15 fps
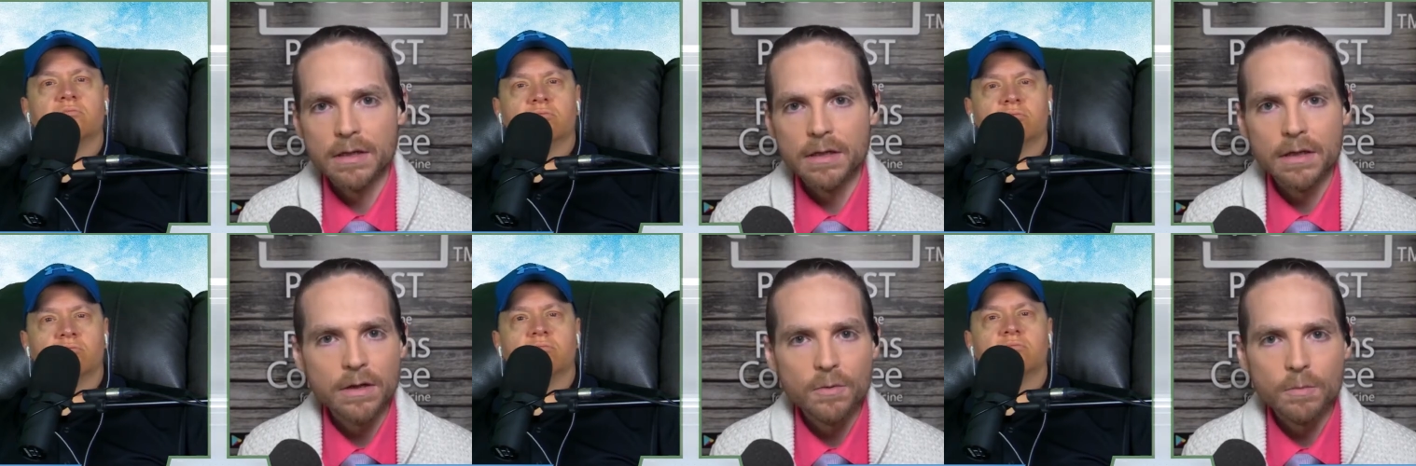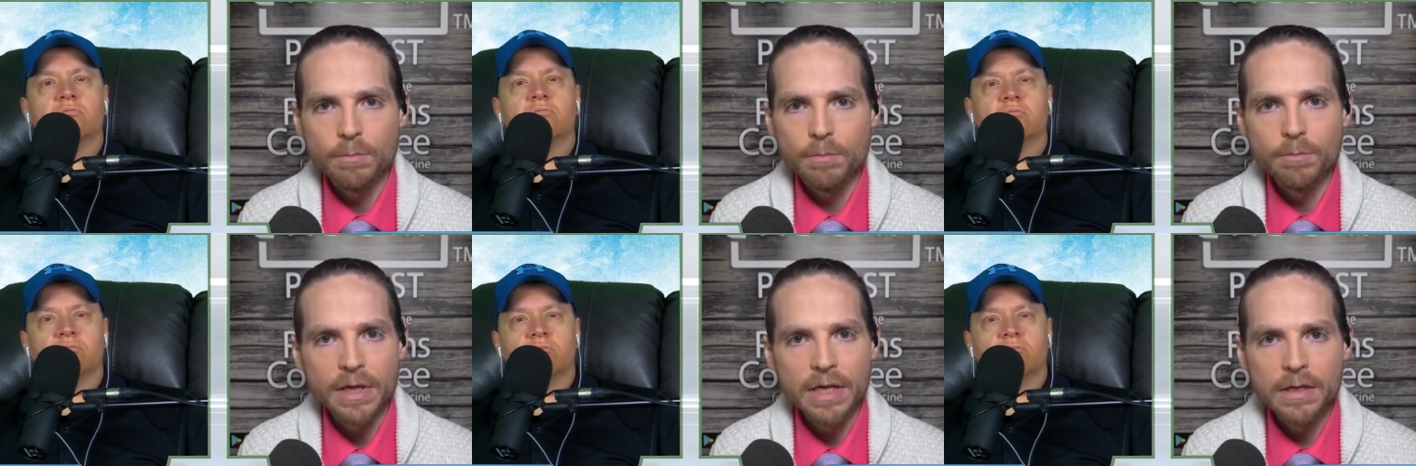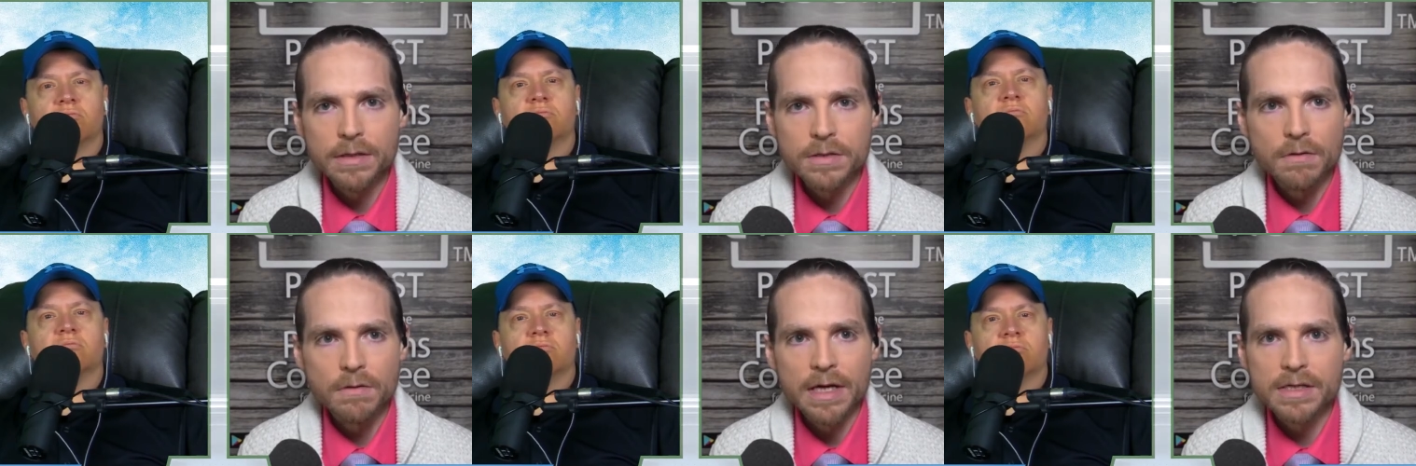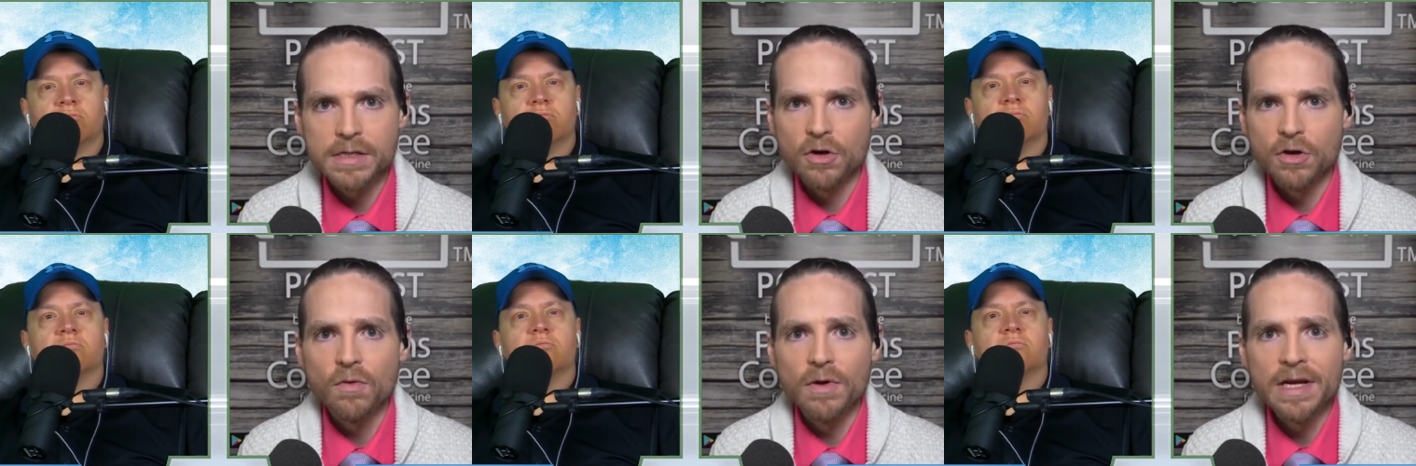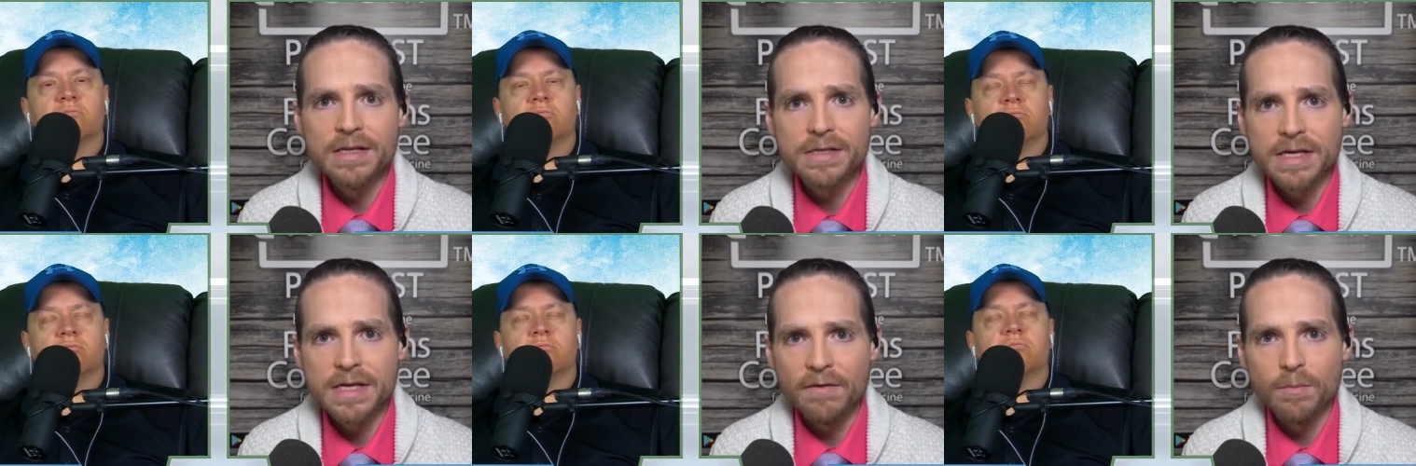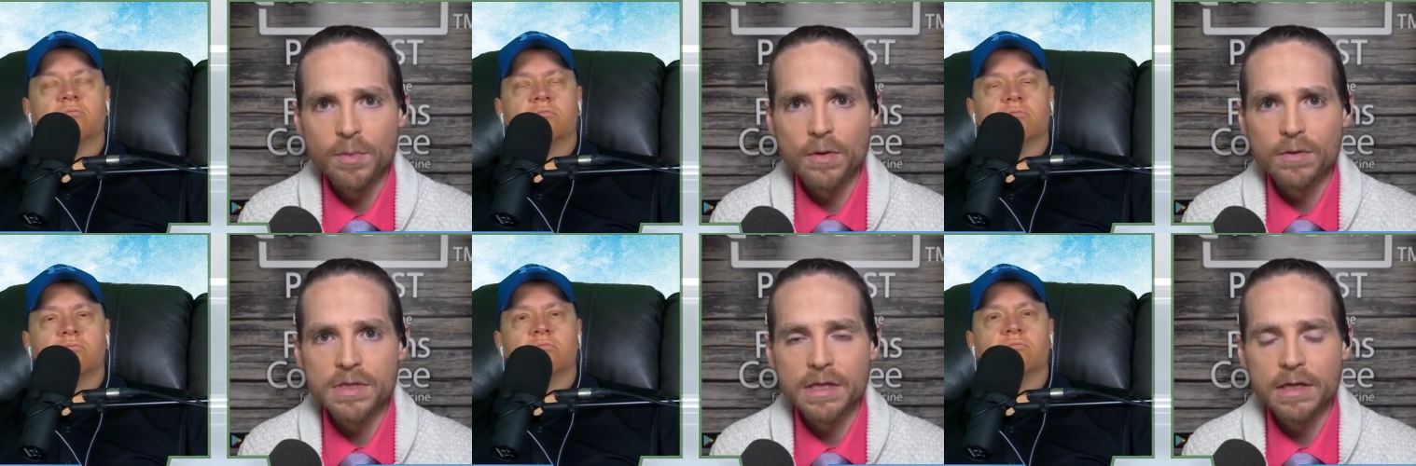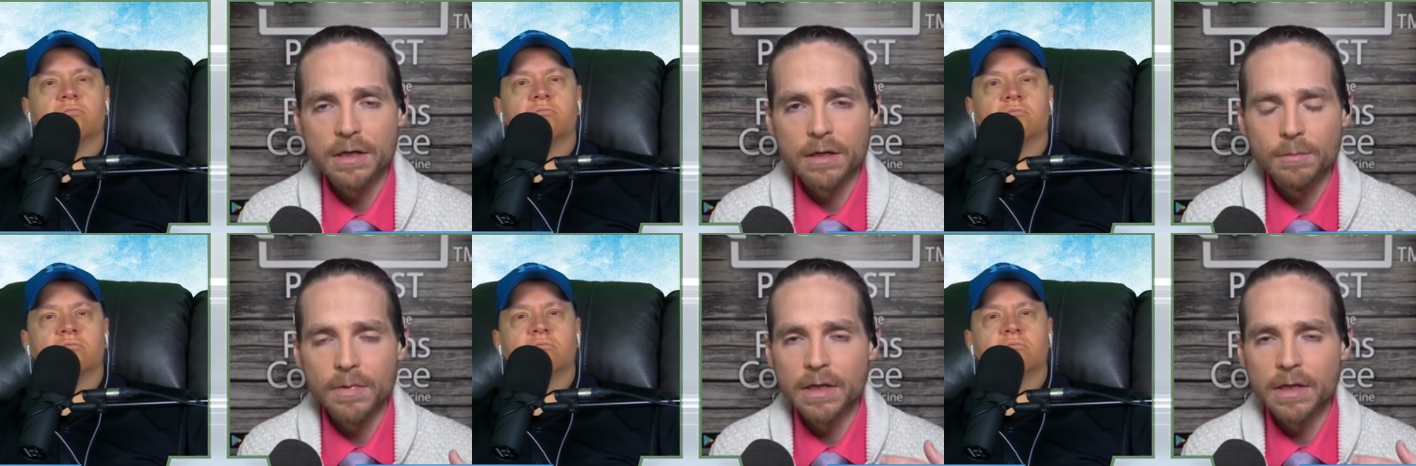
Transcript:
Speaker 1: You know, beans, rice, greens have protein in them.